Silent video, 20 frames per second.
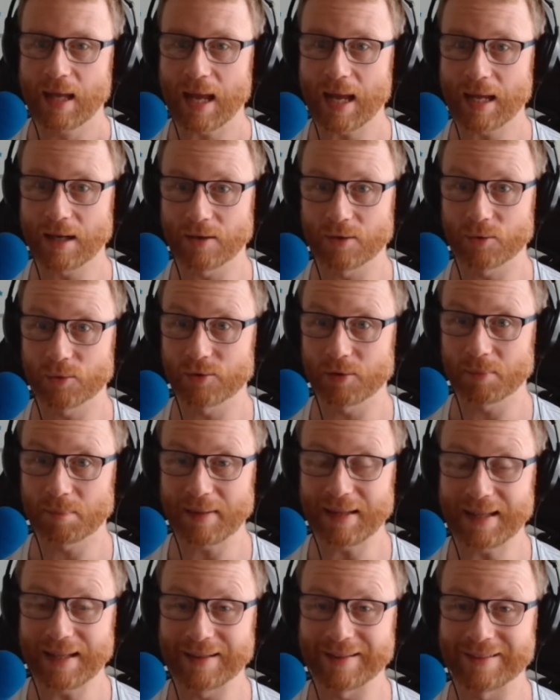and it all
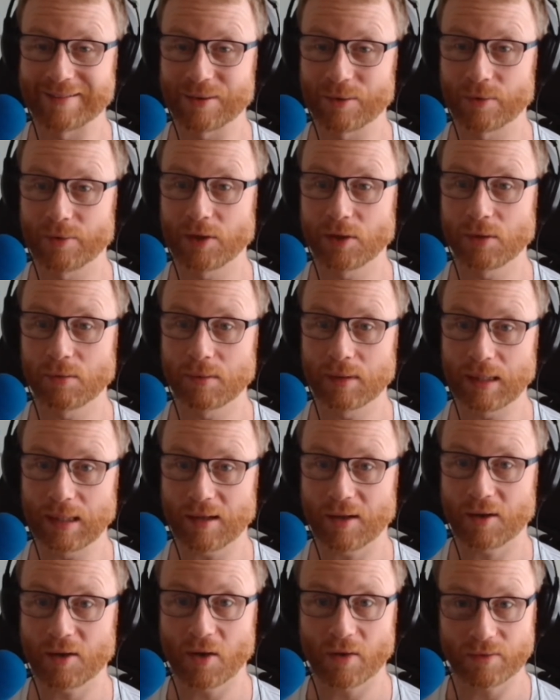depends on the
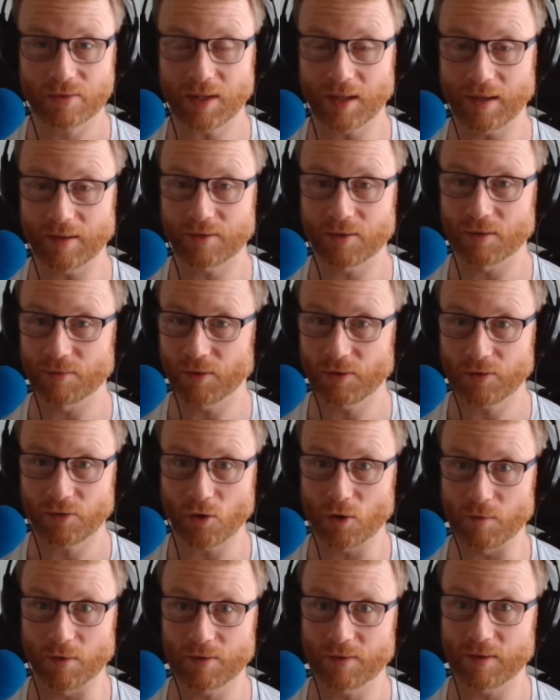unique context of the
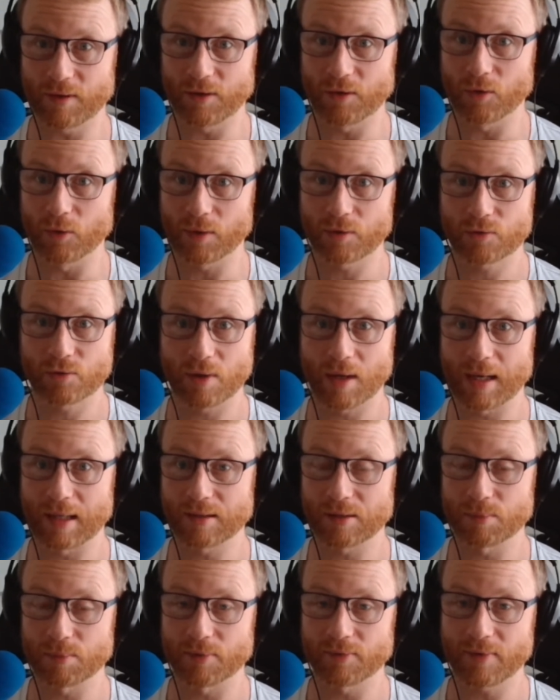service that you are
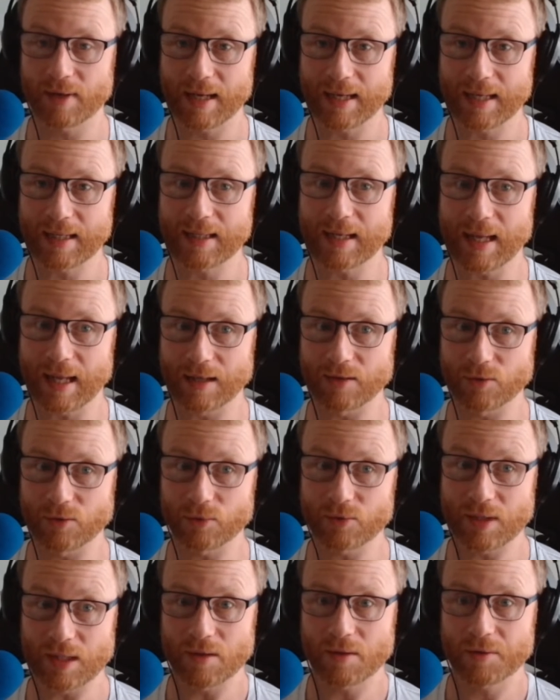trying to provide and
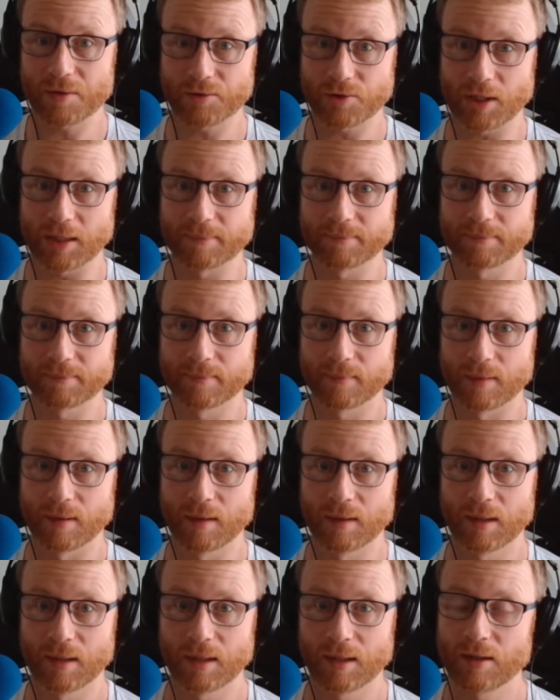your technology.
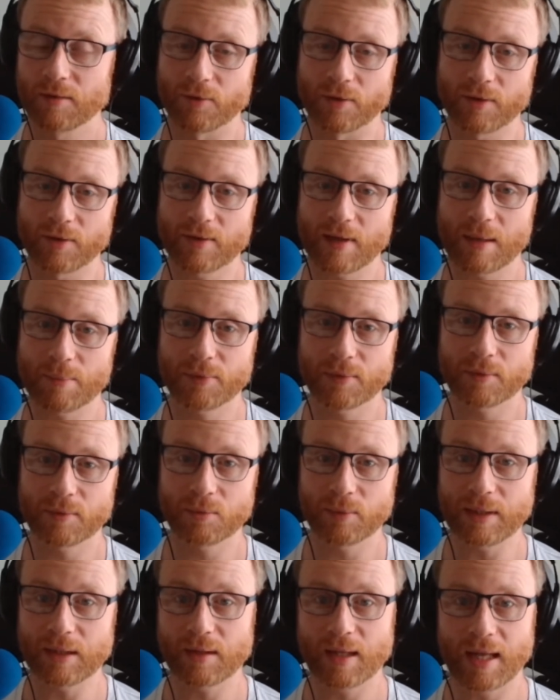For
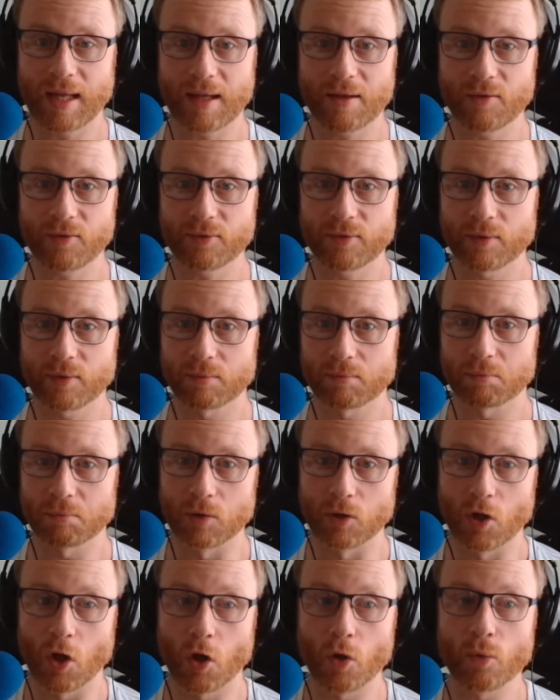example, we could have
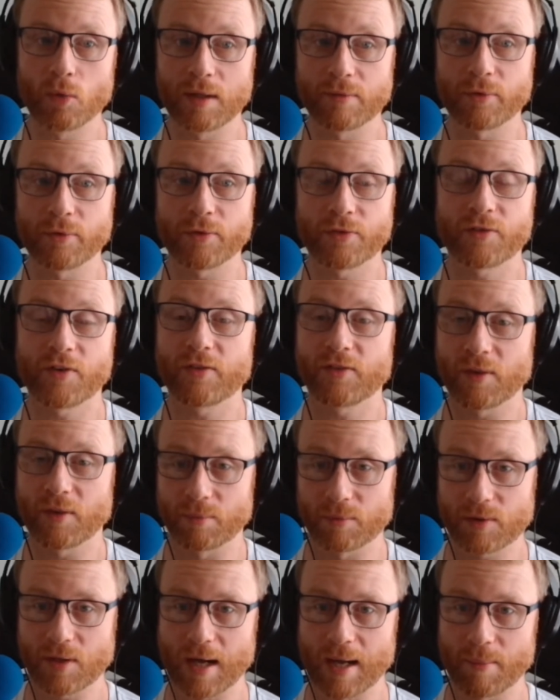low-level
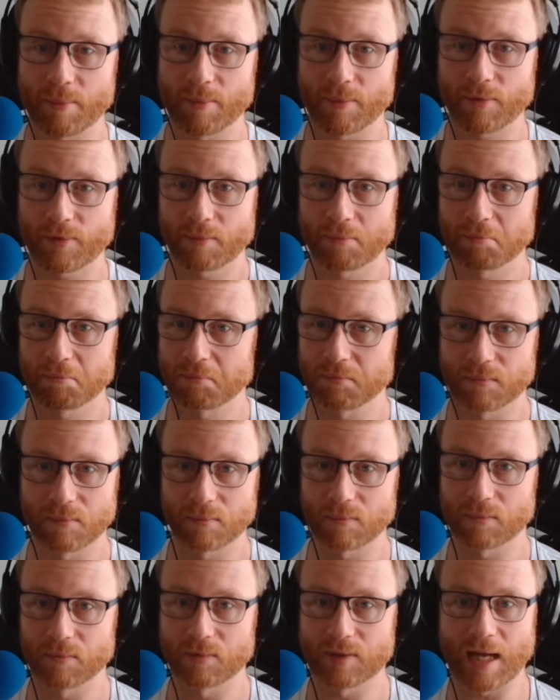system times,
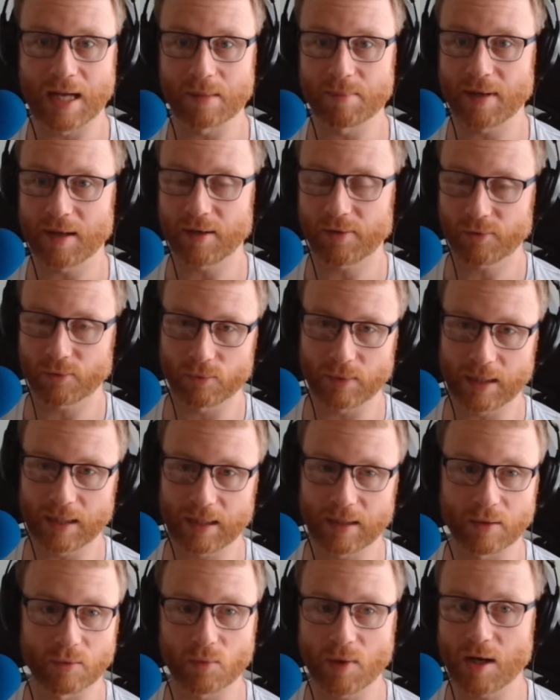database
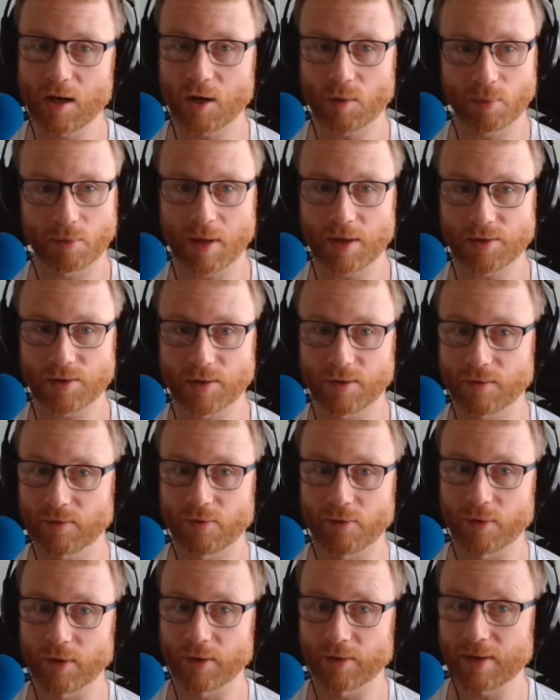read and write operations,
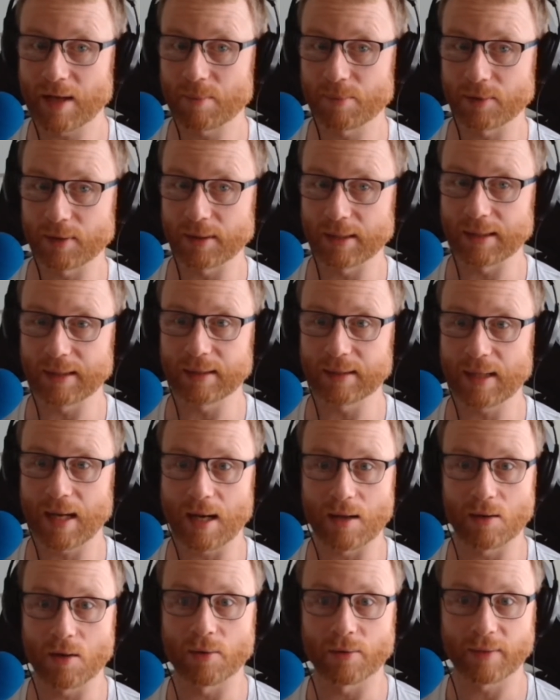for example, and
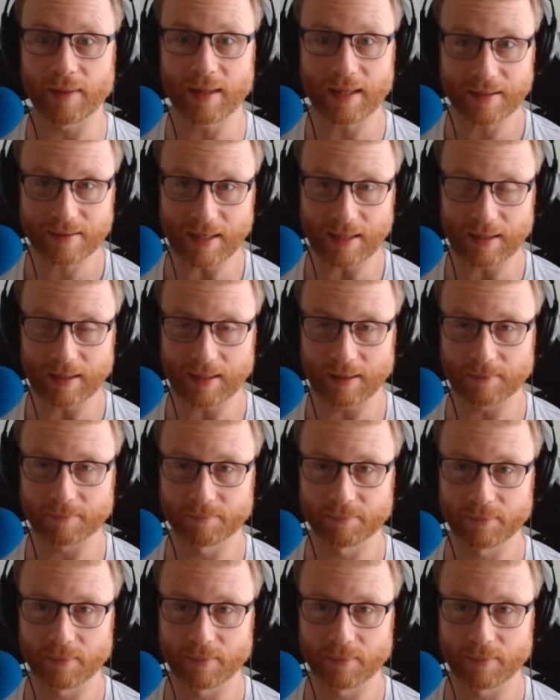how long they're taking.